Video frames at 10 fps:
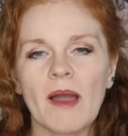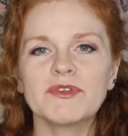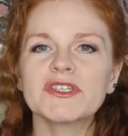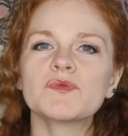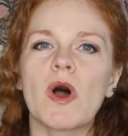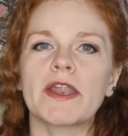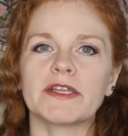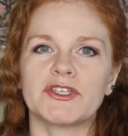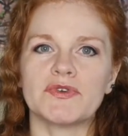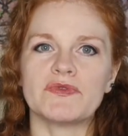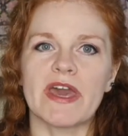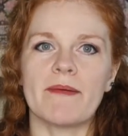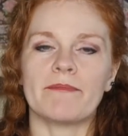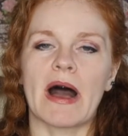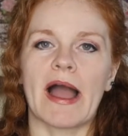I'm just wanting to
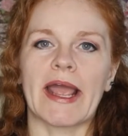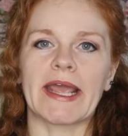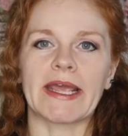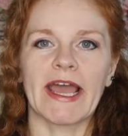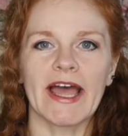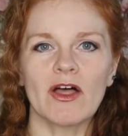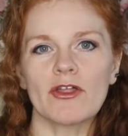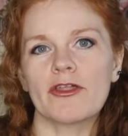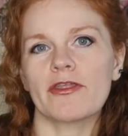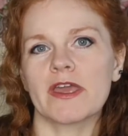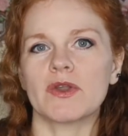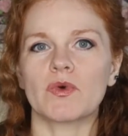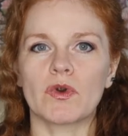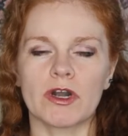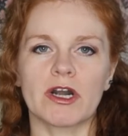get my health in
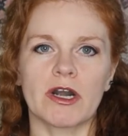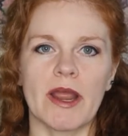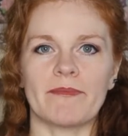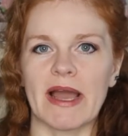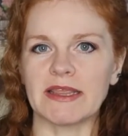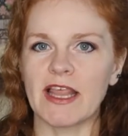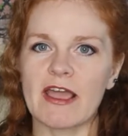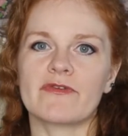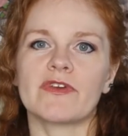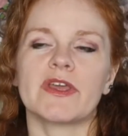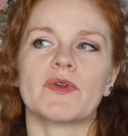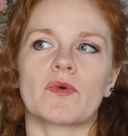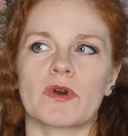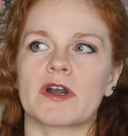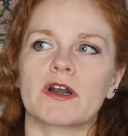order and my life in
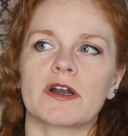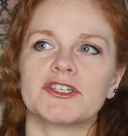order.